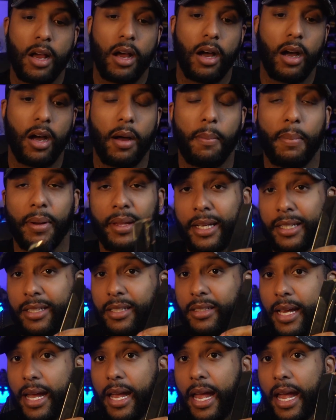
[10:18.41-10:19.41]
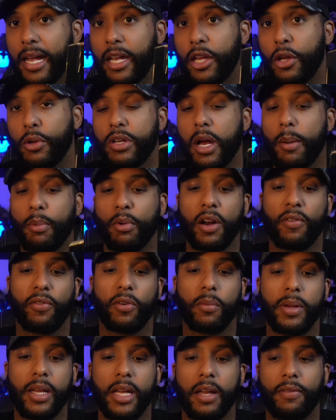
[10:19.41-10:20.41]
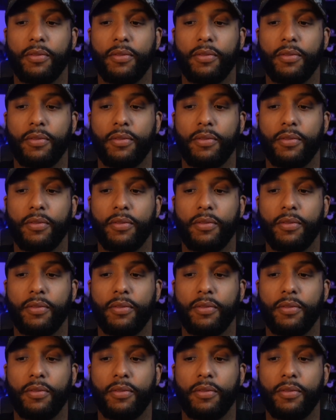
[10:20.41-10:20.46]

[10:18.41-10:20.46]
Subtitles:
But this is a huge upgrade for me.